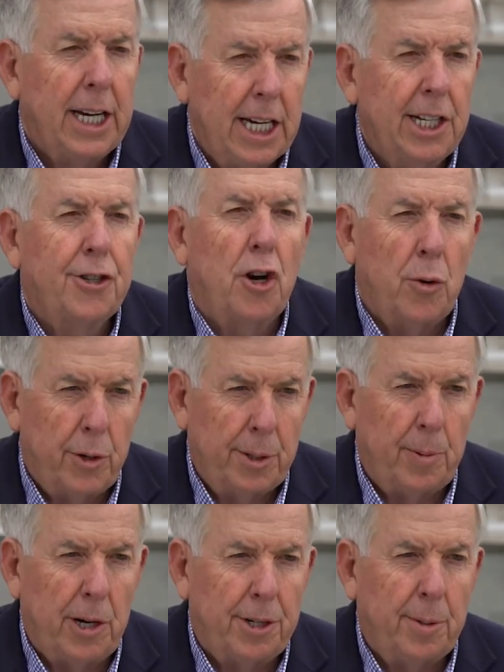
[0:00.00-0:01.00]
is our
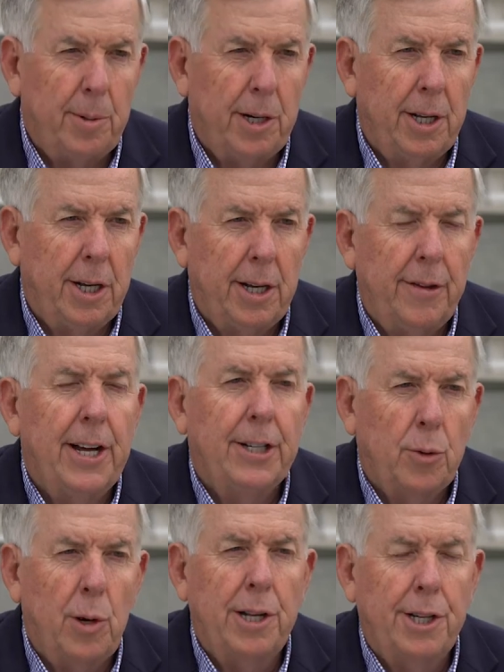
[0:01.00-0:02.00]
responsibility, and
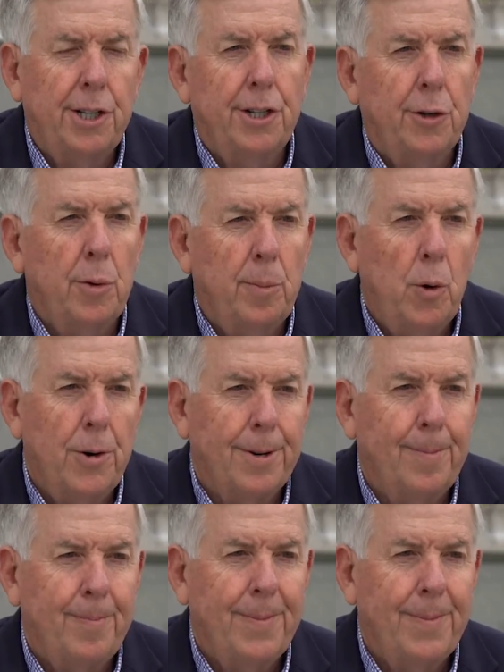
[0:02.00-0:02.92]
that's why this is so important.